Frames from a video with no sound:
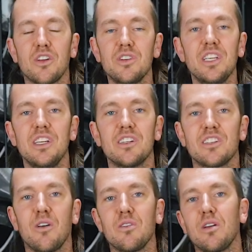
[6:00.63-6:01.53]
30 years
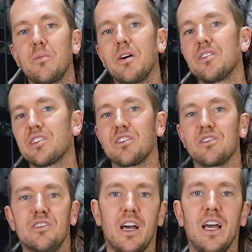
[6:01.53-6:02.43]
old almost. They're
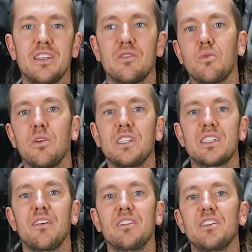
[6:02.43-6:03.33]
high
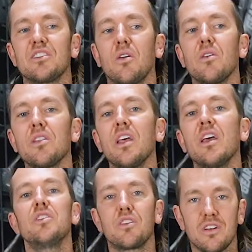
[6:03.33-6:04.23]
27 years old.
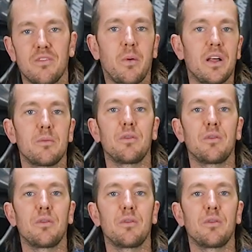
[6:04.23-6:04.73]
You could have bought a